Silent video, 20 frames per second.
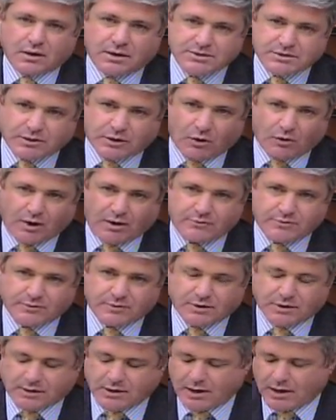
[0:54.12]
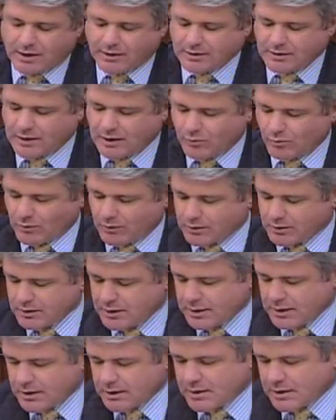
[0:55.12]
to go after the Haqqani network.
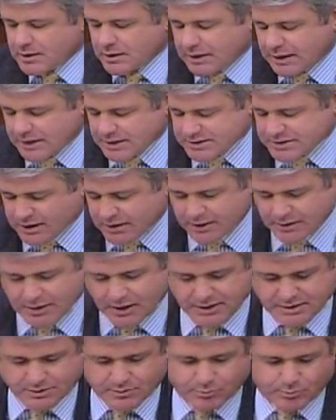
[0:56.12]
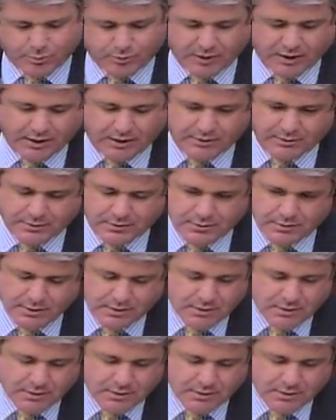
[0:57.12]
And he said he doesn't play,